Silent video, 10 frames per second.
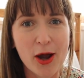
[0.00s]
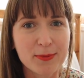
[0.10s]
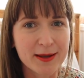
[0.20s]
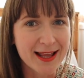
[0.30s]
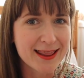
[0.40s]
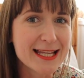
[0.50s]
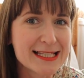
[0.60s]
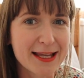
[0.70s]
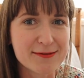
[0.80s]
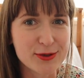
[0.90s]
hoping that
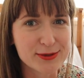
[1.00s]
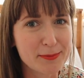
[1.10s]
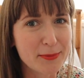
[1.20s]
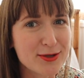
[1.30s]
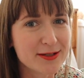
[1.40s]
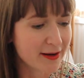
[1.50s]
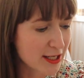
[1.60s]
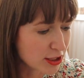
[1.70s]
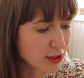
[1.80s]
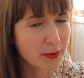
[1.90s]
this gives you some
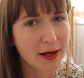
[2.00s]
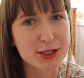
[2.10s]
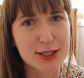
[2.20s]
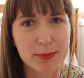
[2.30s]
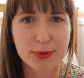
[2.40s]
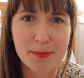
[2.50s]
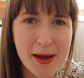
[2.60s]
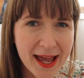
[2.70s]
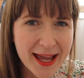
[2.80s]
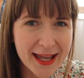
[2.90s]
motivation to actually
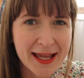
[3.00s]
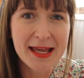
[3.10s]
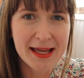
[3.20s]
prepare